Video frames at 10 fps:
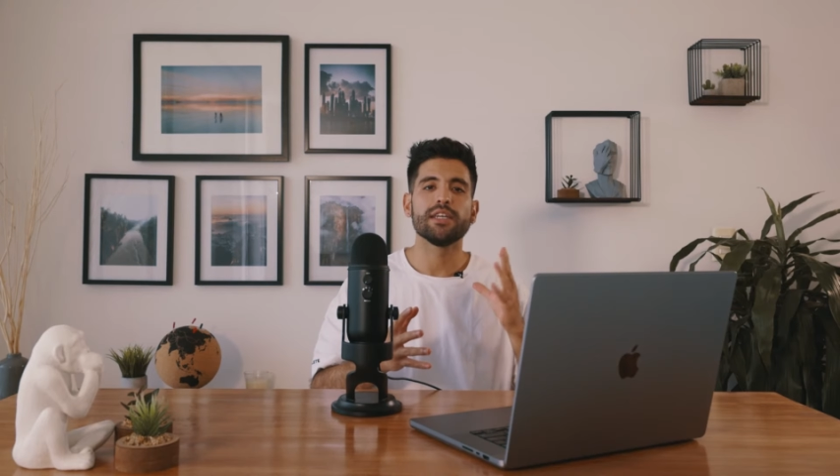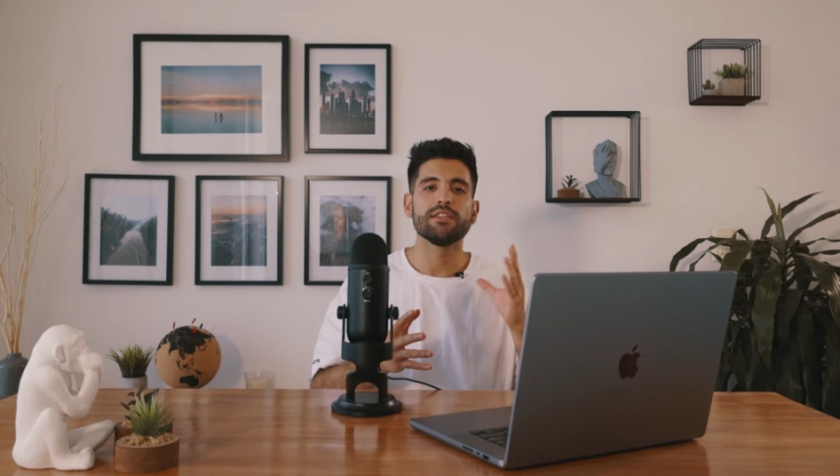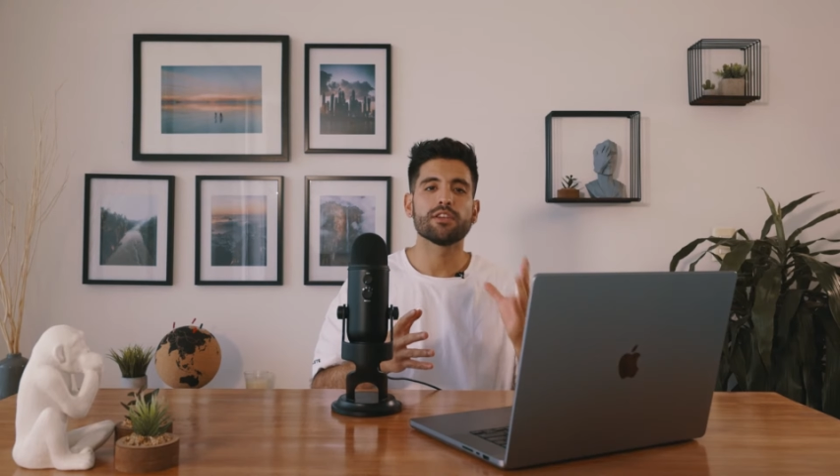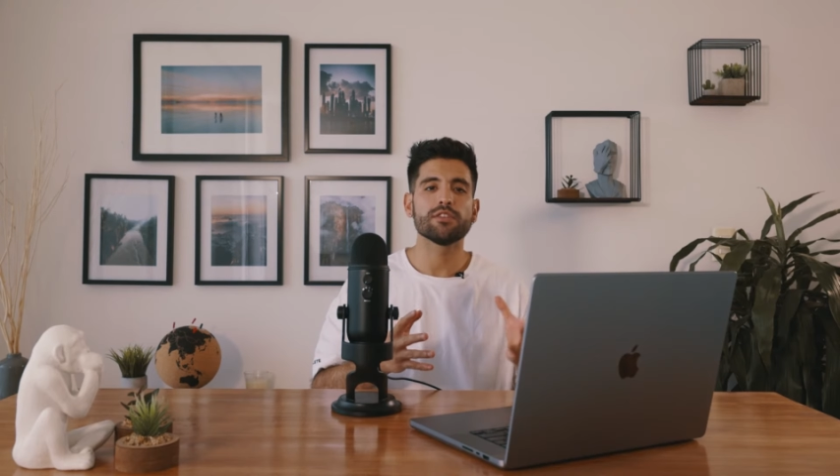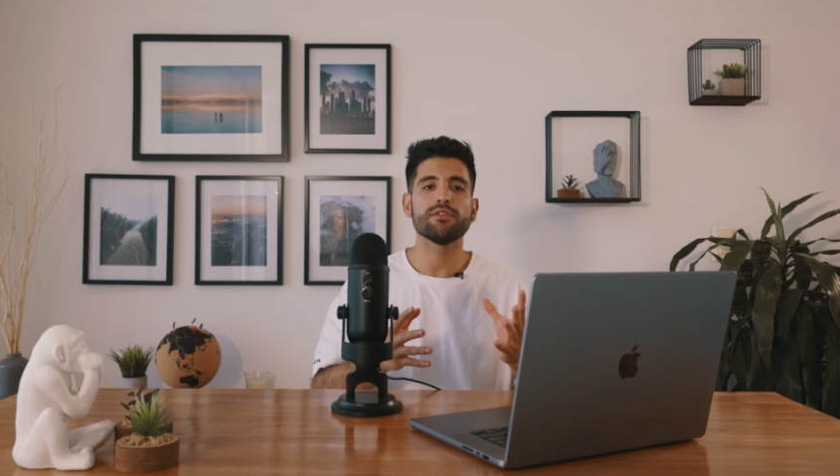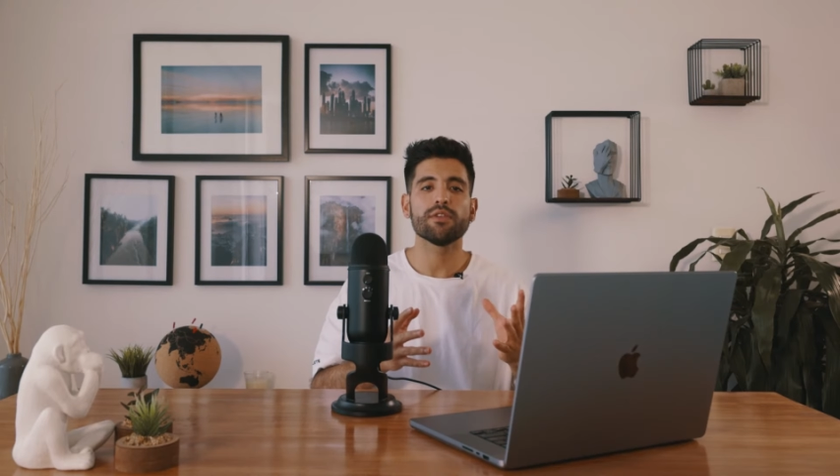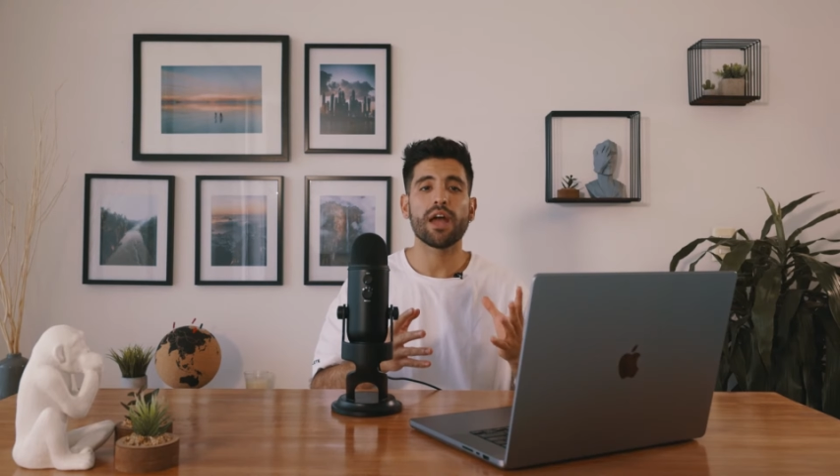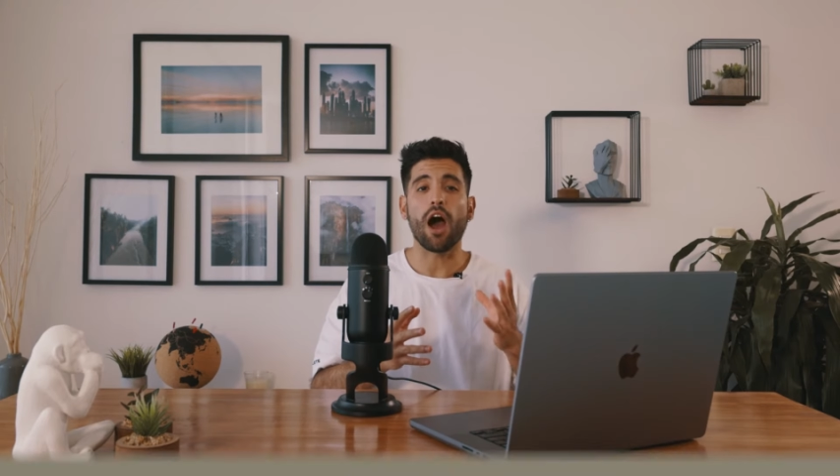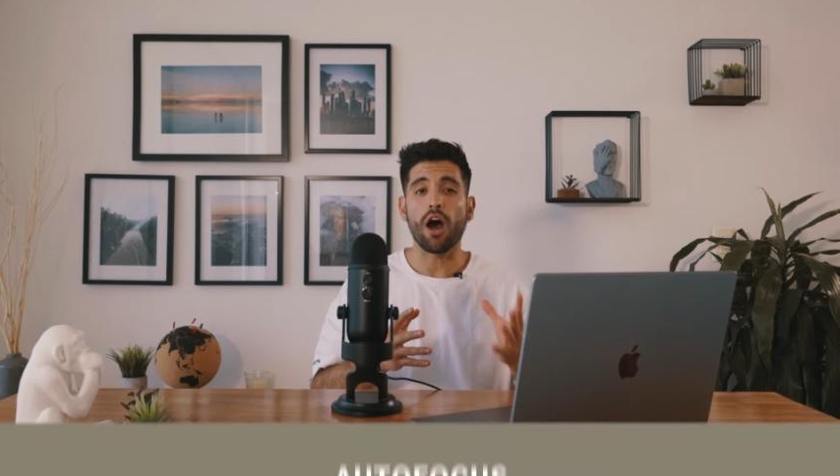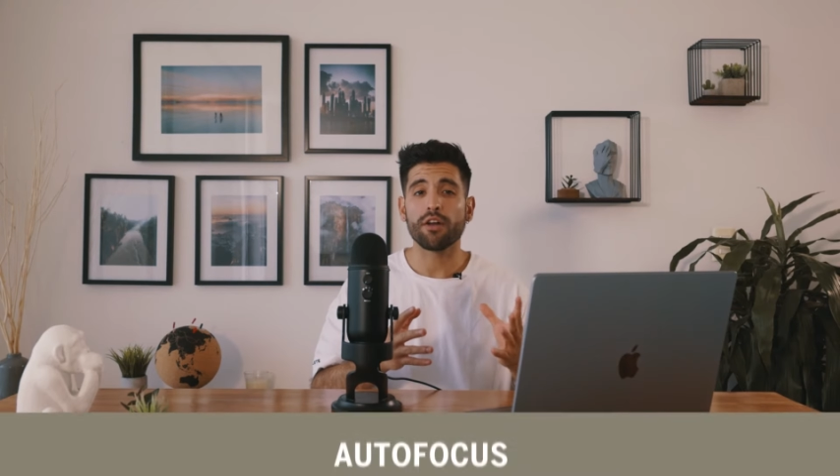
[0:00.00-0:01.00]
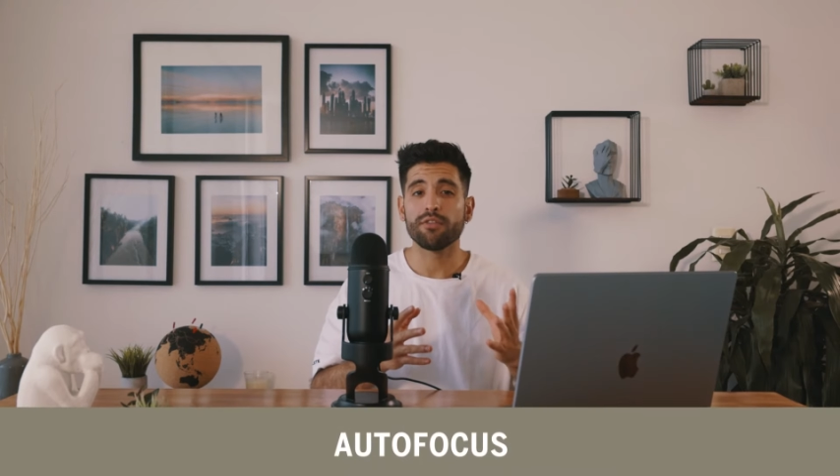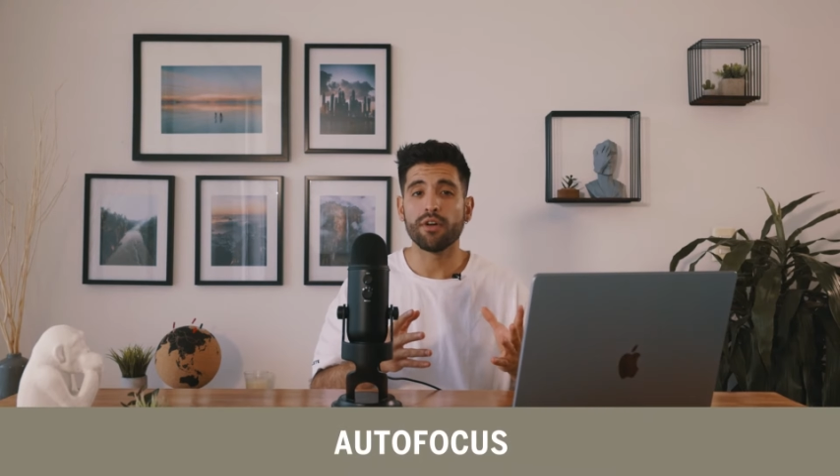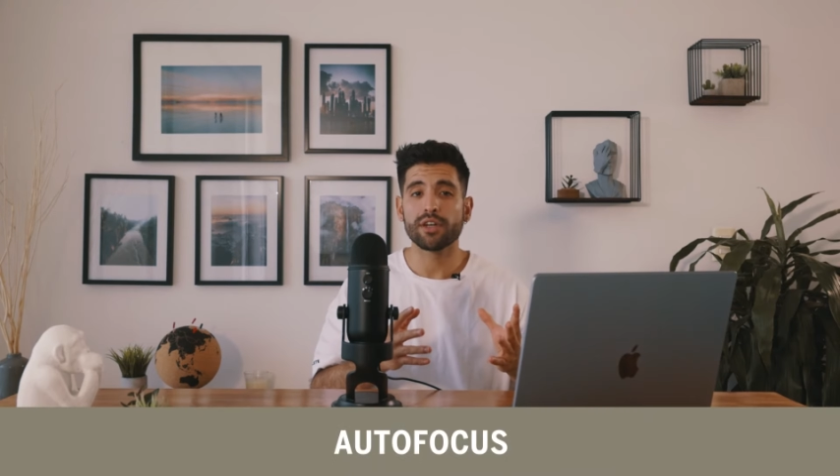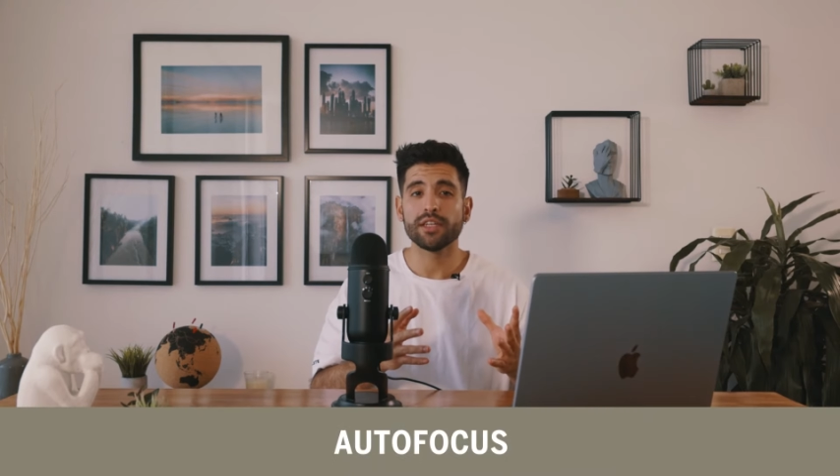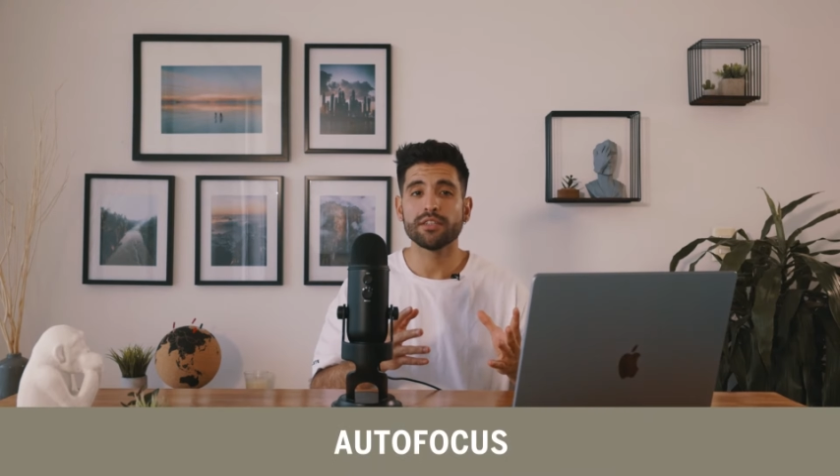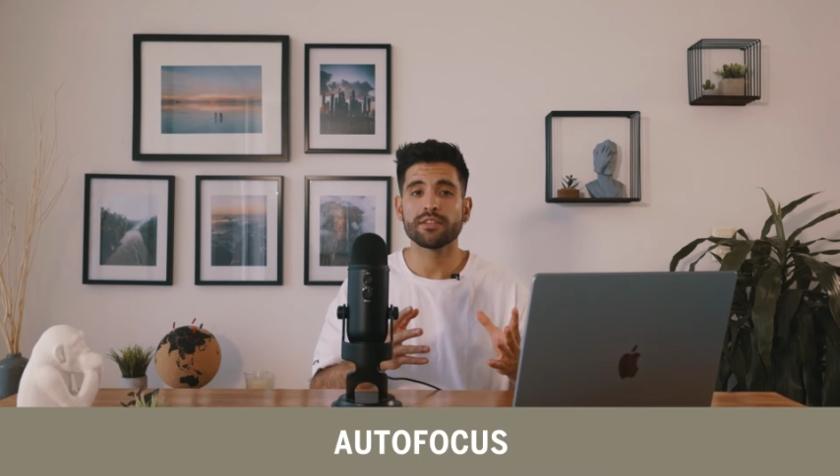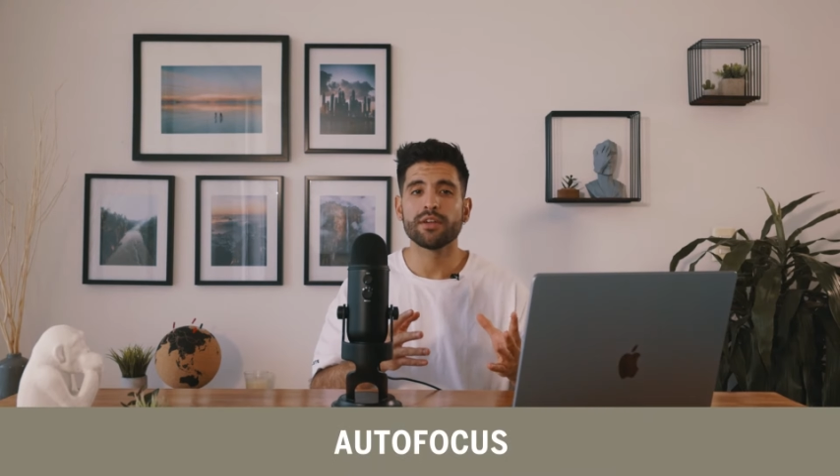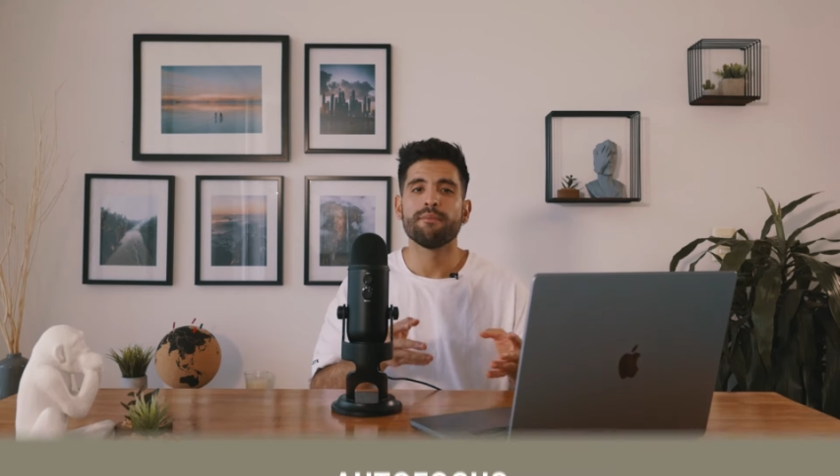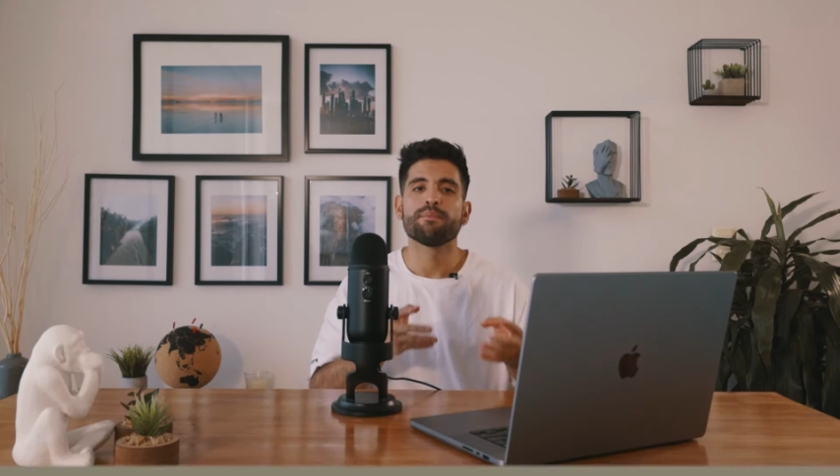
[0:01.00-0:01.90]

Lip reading: in terms of autofocus,